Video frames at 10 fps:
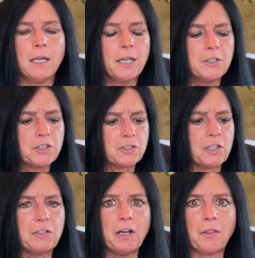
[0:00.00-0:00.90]
It's just
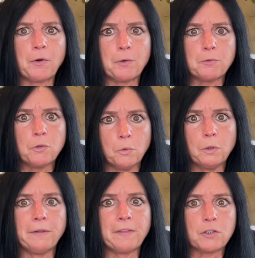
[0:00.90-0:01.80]
another
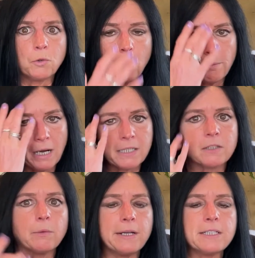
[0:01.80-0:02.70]
tool in the toolbox
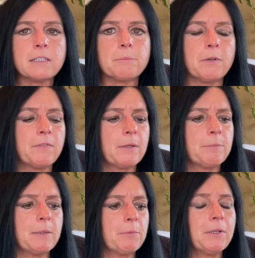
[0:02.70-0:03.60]
of ways to prevent
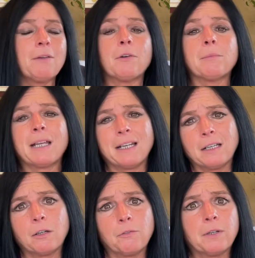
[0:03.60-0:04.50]
people, not from getting
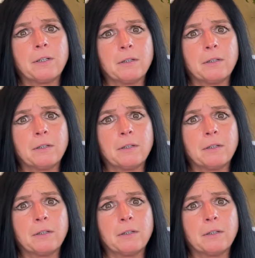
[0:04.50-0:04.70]
COVID.